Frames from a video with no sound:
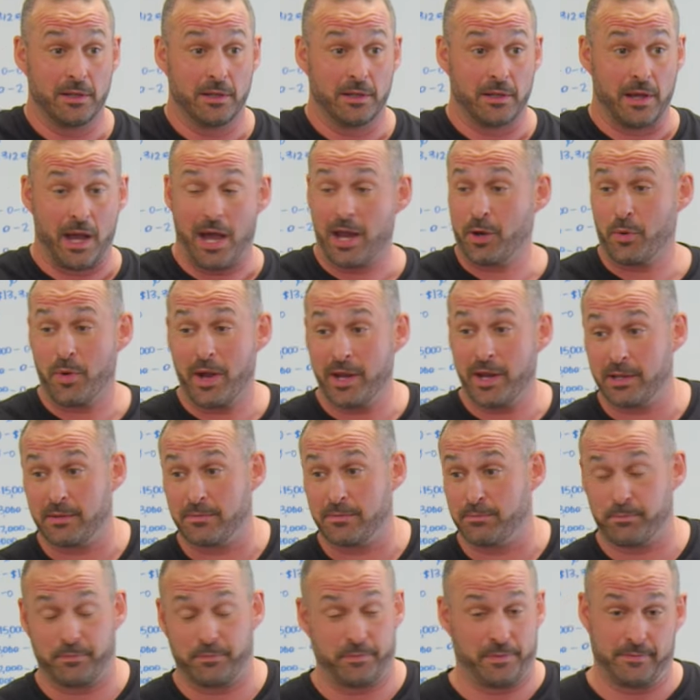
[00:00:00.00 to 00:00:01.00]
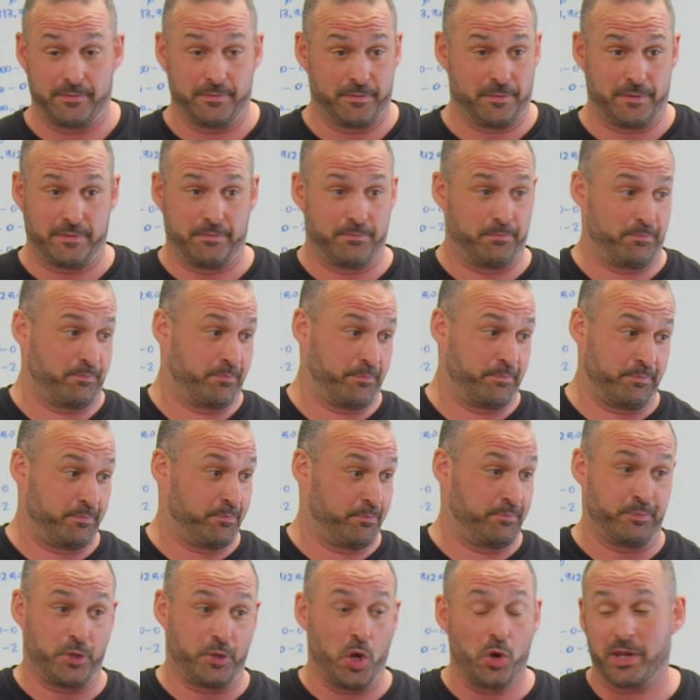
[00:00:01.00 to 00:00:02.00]
How do I
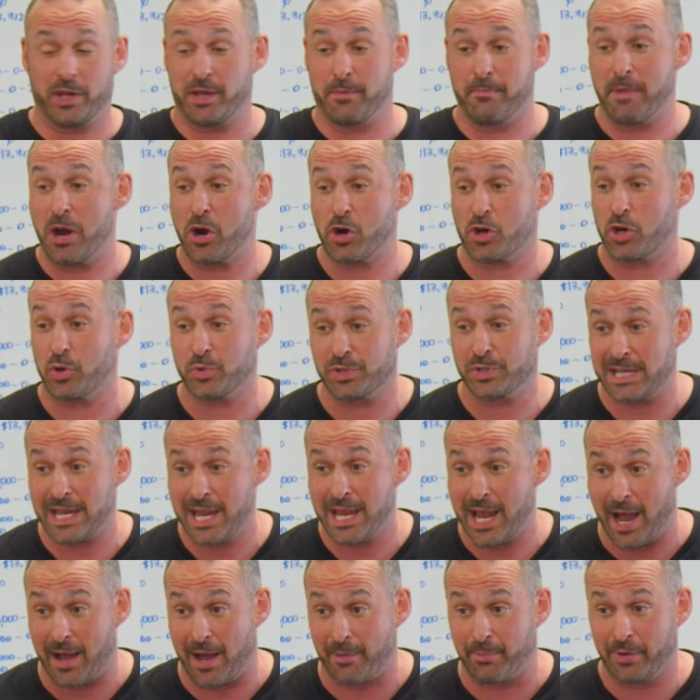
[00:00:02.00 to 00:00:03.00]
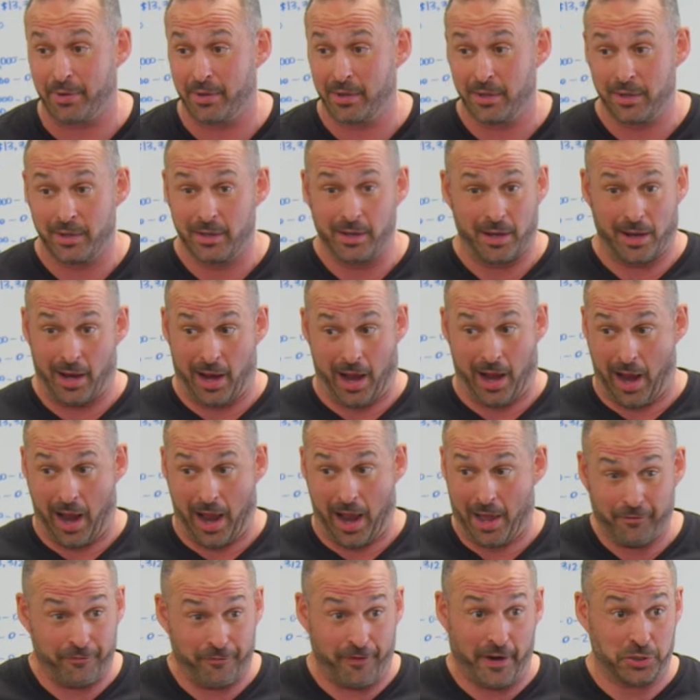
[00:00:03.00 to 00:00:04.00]
go to America's e-app?
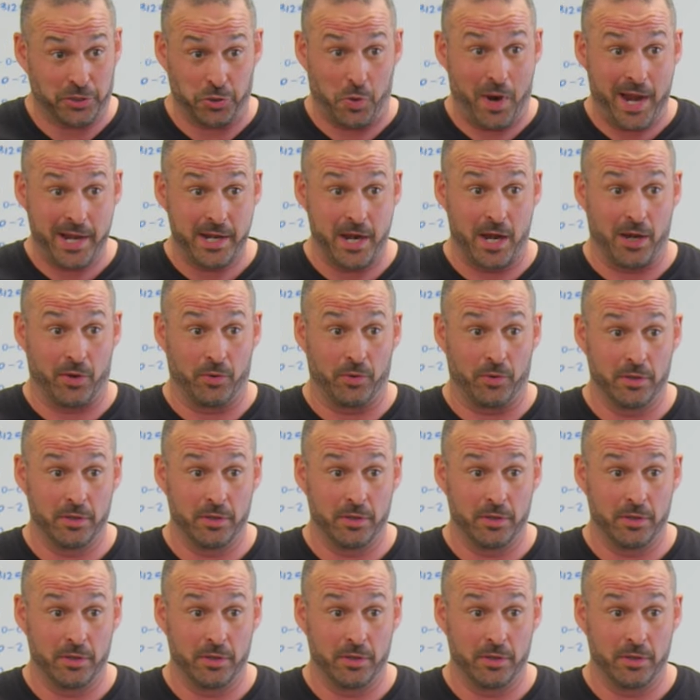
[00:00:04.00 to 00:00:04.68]
How the fuck do I know?